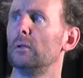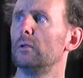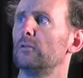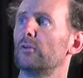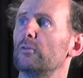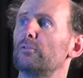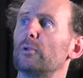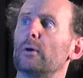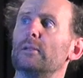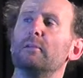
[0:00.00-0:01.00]
So
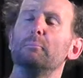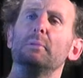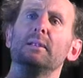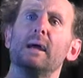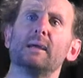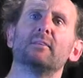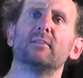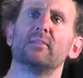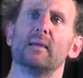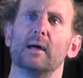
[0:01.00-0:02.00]
Floyd simply takes
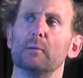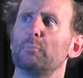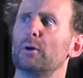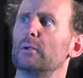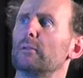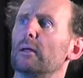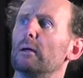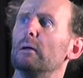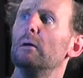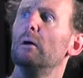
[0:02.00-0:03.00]
as the input
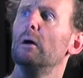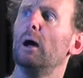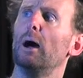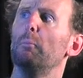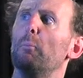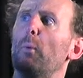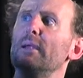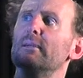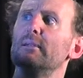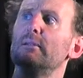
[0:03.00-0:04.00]
the
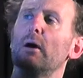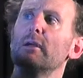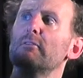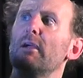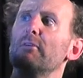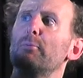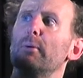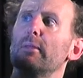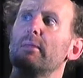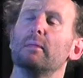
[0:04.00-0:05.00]
weighted digraph
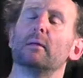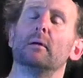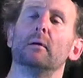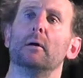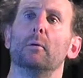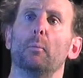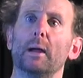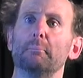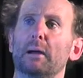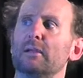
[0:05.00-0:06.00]
with
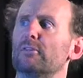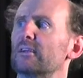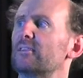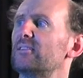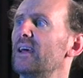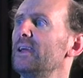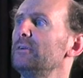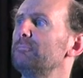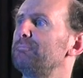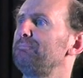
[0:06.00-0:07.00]
weight matrix C.
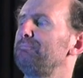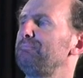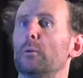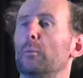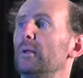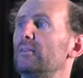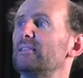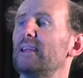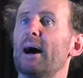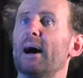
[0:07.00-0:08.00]
We
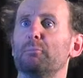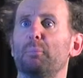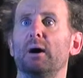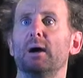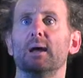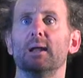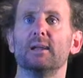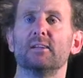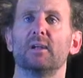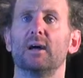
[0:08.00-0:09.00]
start by
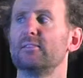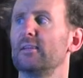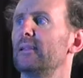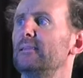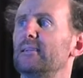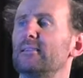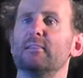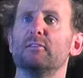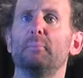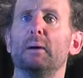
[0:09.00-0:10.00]
initializing the
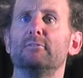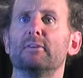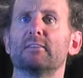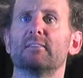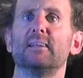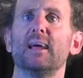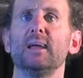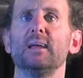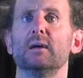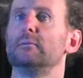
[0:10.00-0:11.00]
distance matrix
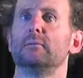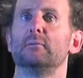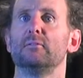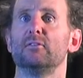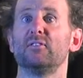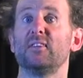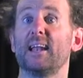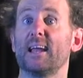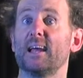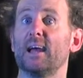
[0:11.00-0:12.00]
D,
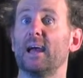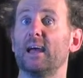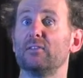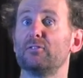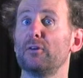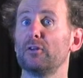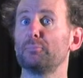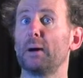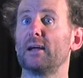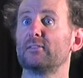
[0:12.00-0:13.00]
setting as first
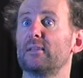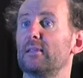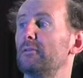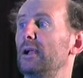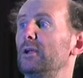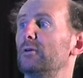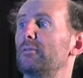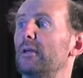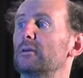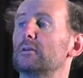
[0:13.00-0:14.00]
pass to the value of
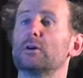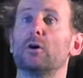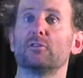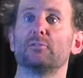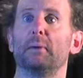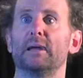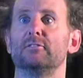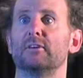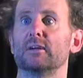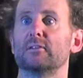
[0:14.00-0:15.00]
the cost
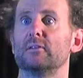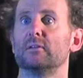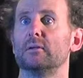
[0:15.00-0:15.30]
matrix.